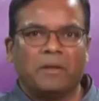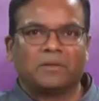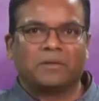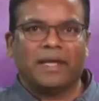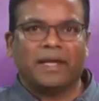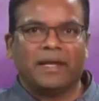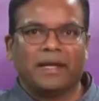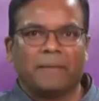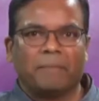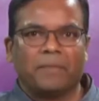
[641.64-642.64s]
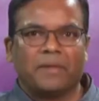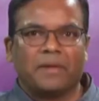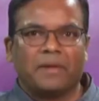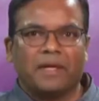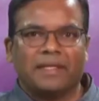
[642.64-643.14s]
So, in
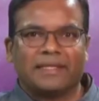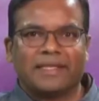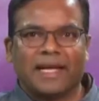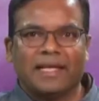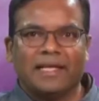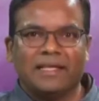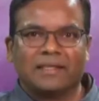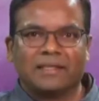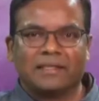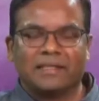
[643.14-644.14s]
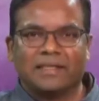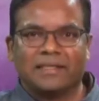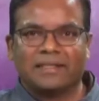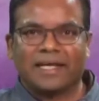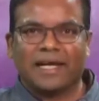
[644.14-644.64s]
the secondary in
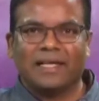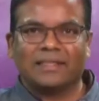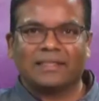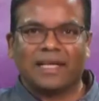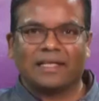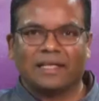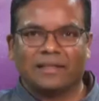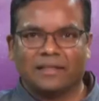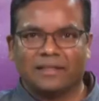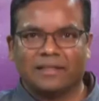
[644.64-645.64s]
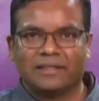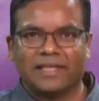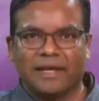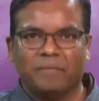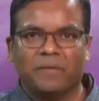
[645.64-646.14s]
the second scattering
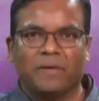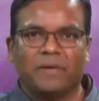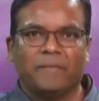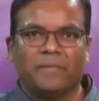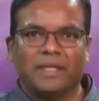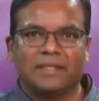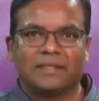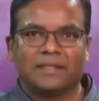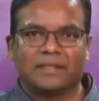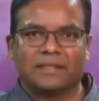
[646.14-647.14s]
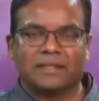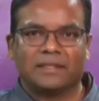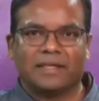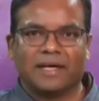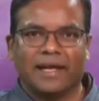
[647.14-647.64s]
step, this
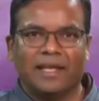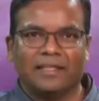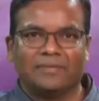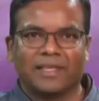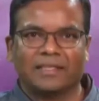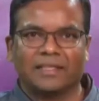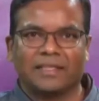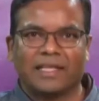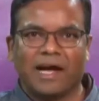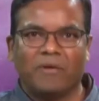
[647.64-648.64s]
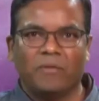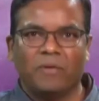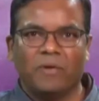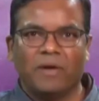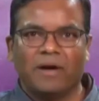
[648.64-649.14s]
again this fraction tau
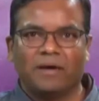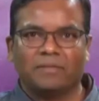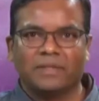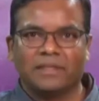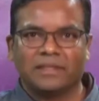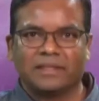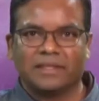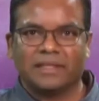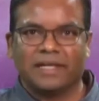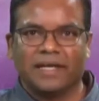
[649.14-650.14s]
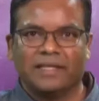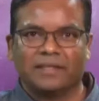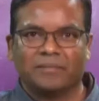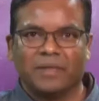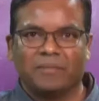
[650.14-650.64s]
of this
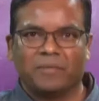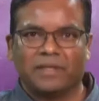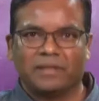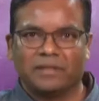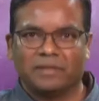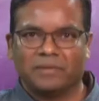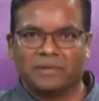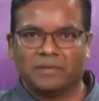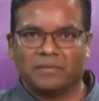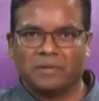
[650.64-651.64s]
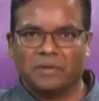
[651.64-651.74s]
radius the